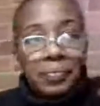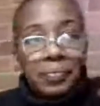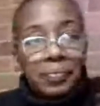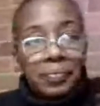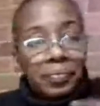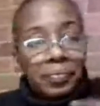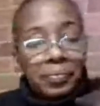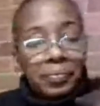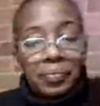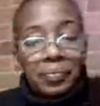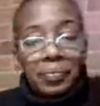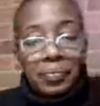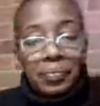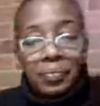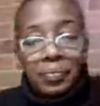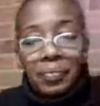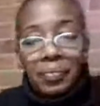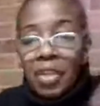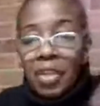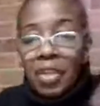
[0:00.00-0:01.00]
you set the
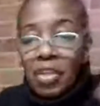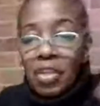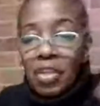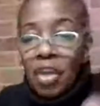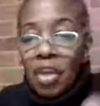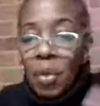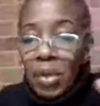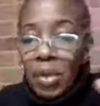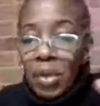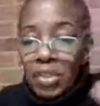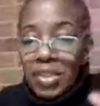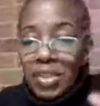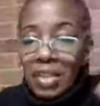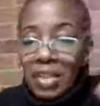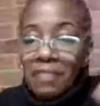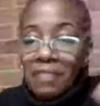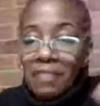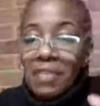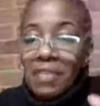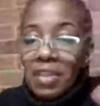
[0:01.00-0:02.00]
videos up,
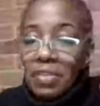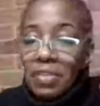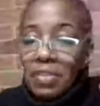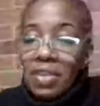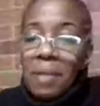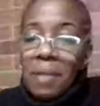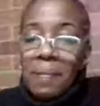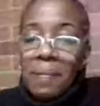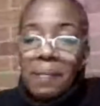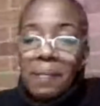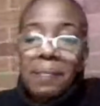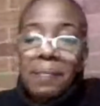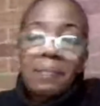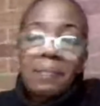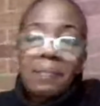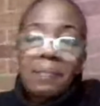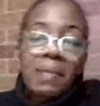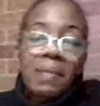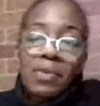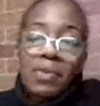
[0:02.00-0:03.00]
maybe you clicked on something
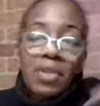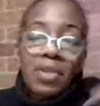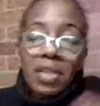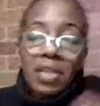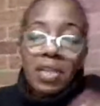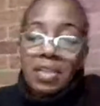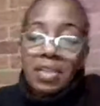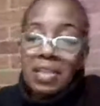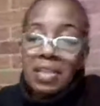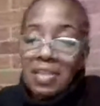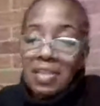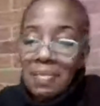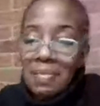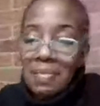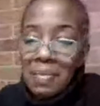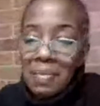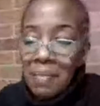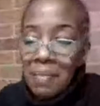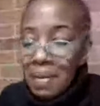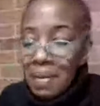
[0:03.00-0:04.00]
by mistake. I don't
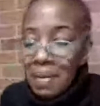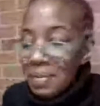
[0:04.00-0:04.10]
know.